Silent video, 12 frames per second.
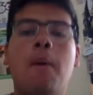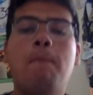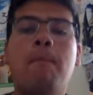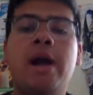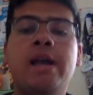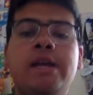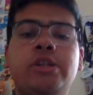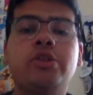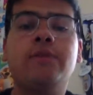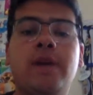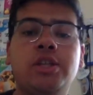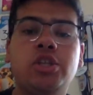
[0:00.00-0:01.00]
my
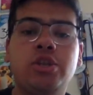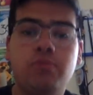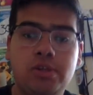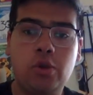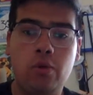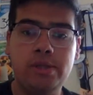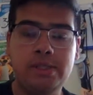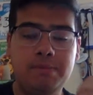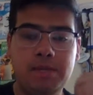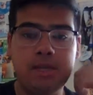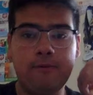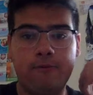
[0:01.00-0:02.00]
intervention was going to
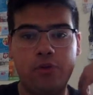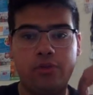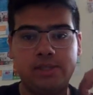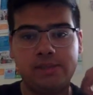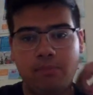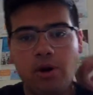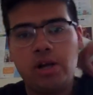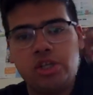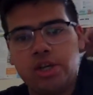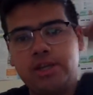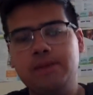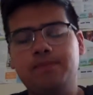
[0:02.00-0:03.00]
be for this
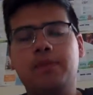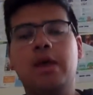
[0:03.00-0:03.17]
project.